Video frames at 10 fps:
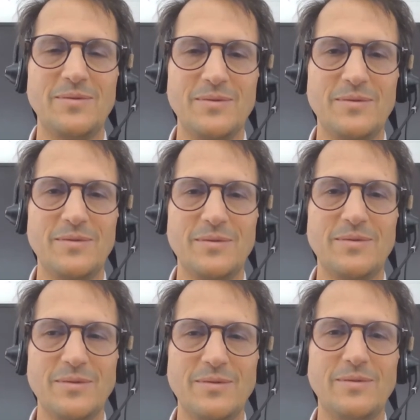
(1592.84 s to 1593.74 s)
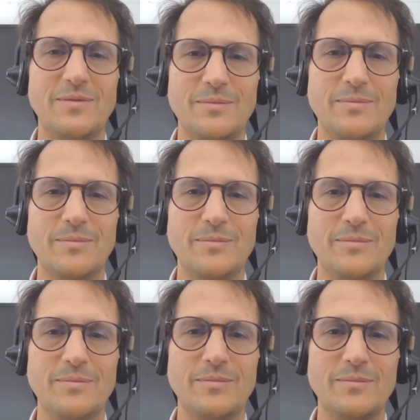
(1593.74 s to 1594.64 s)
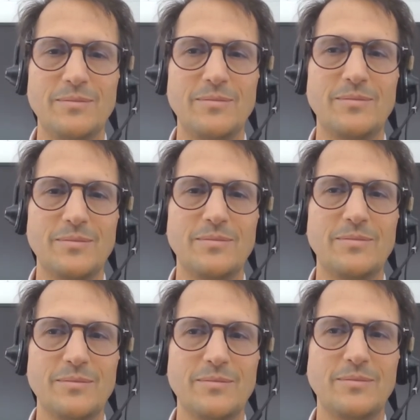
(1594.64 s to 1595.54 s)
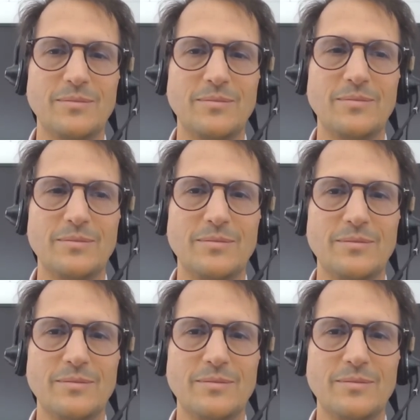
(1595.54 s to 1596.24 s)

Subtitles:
No words are spoken by the person on screen.